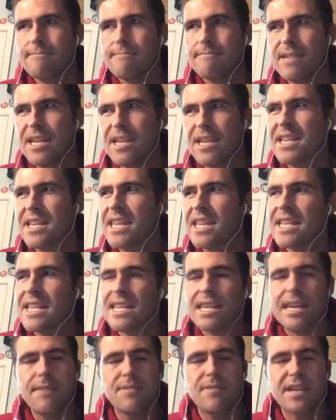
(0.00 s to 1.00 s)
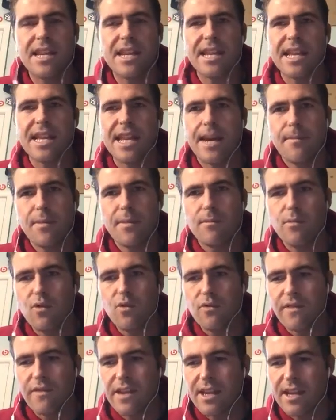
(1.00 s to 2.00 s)
he just keeps getting up and
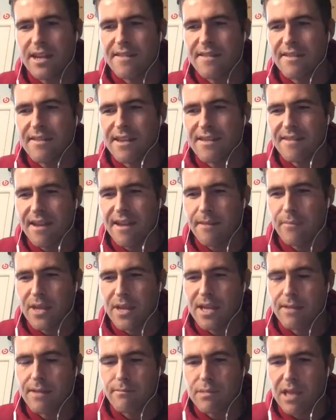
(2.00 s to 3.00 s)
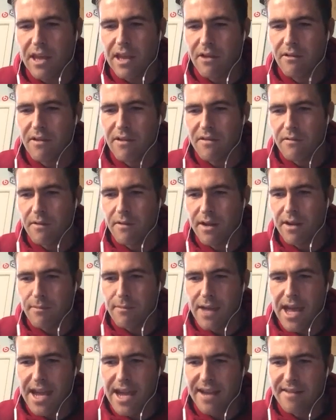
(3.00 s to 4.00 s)
moving. He's not a big complainer as a running
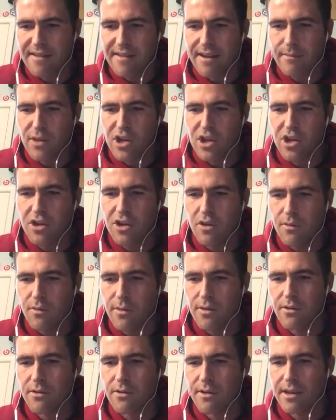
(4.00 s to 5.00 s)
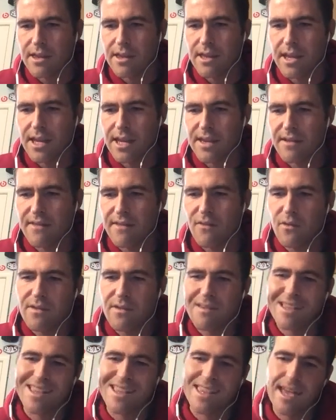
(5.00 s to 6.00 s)
back. He's not a big showboat or anything. So I've always
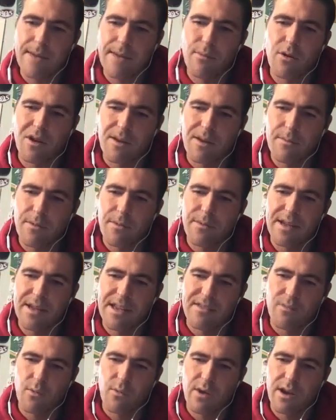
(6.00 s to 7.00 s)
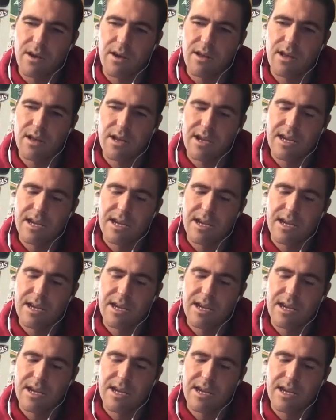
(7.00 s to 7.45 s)
liked that part of him as well.